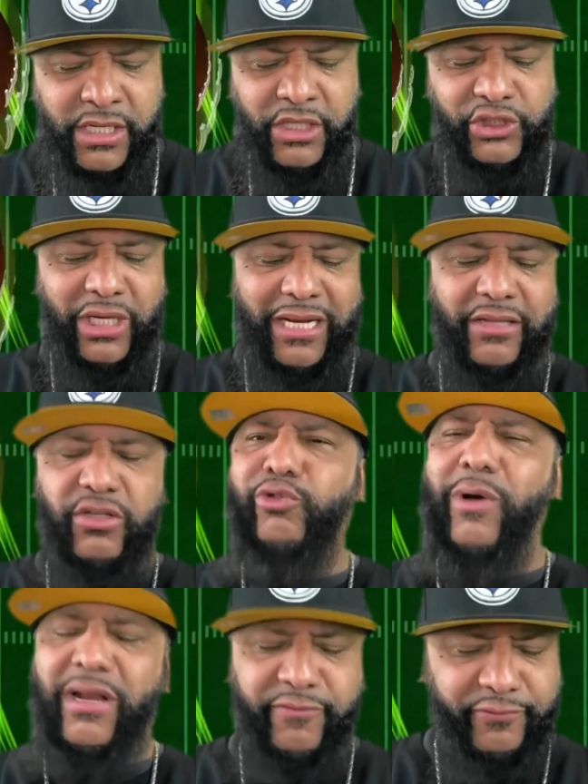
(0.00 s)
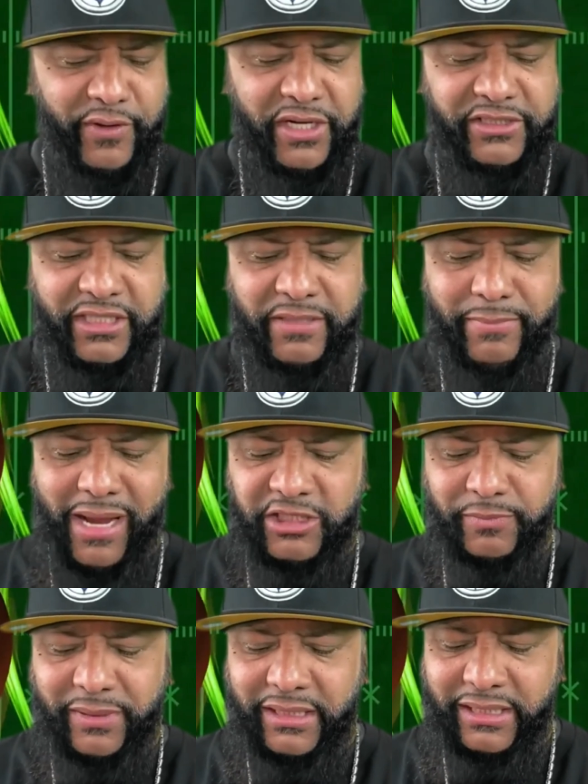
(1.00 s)
Shout out to Credit Fix.
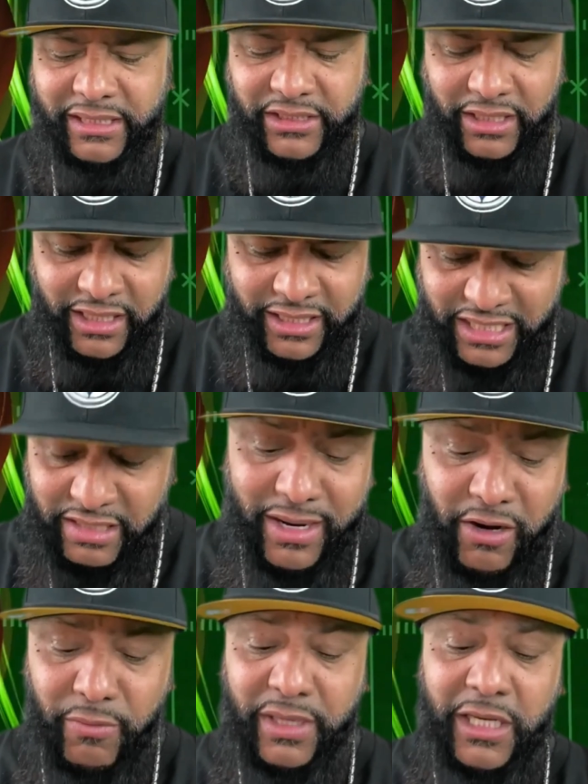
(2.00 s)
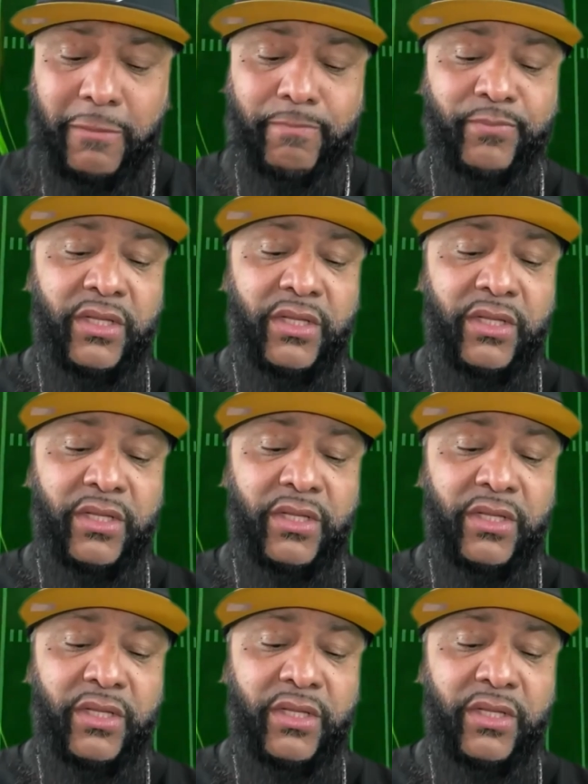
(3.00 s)
Inbox me, uh, email me,